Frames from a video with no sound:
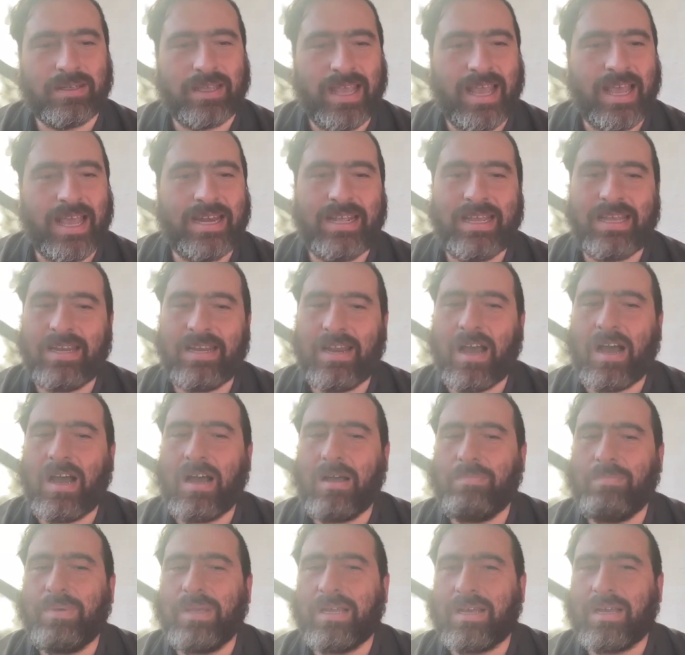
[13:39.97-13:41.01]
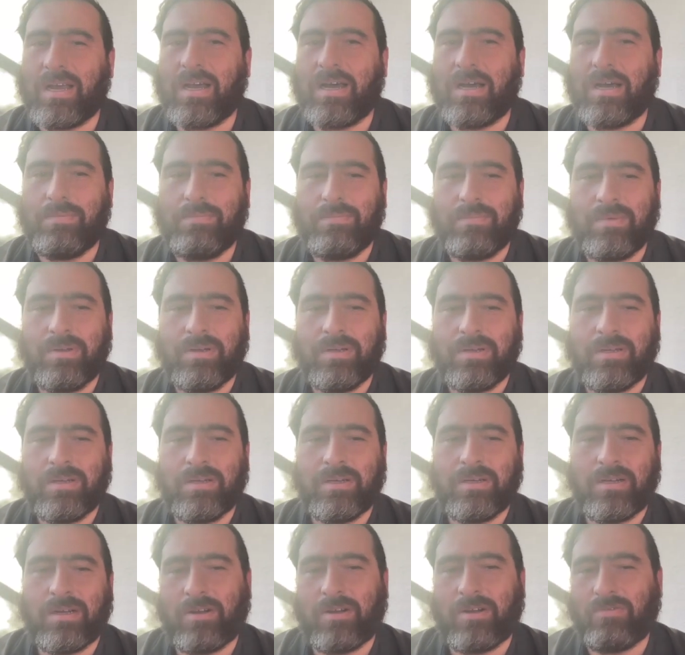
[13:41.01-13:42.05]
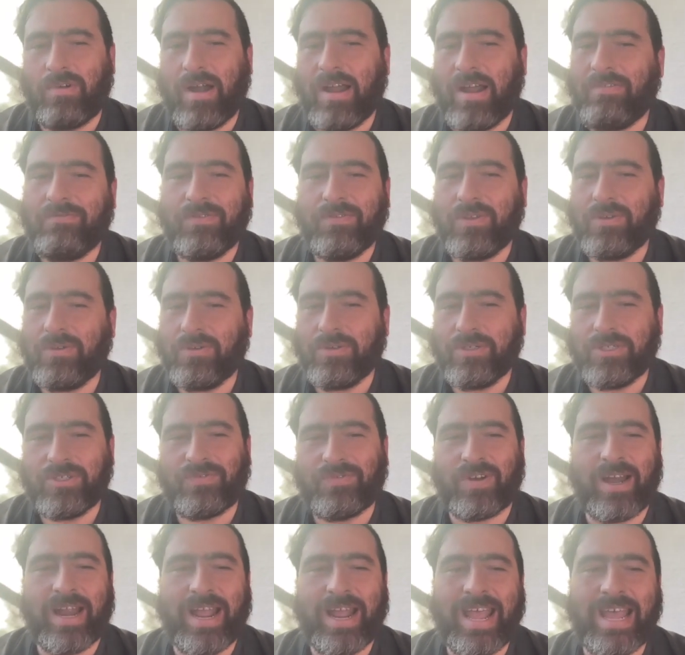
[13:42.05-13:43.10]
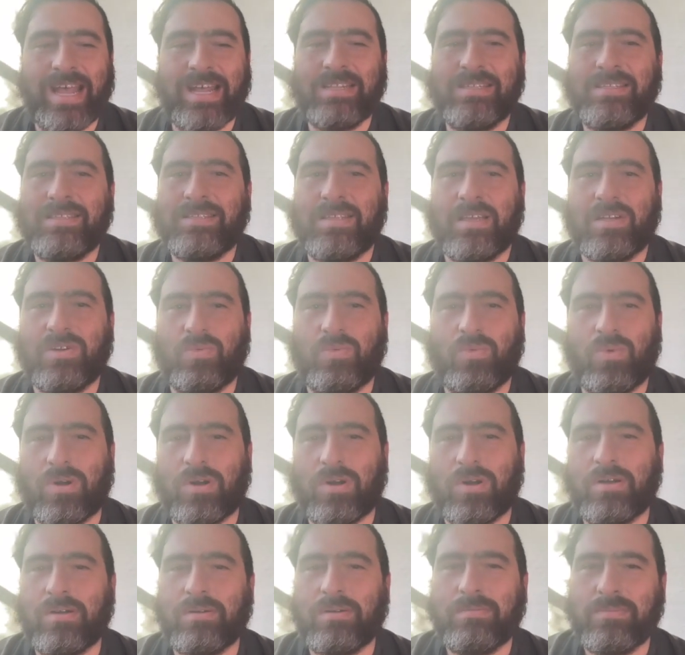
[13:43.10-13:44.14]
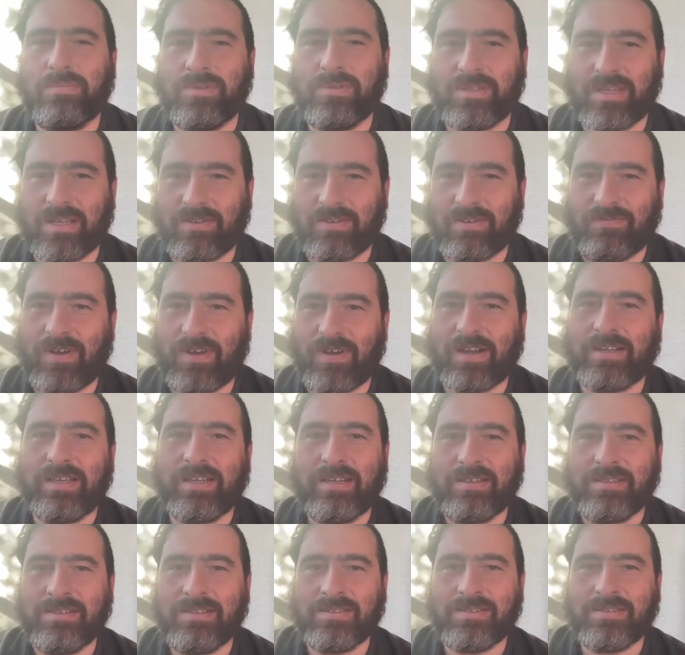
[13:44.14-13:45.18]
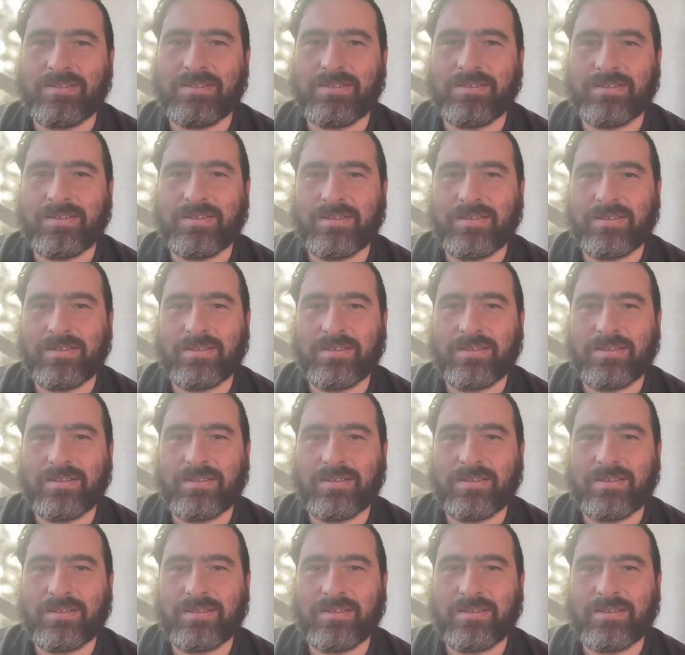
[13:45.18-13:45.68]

Can it not become a refuge for ants and worms and fungus?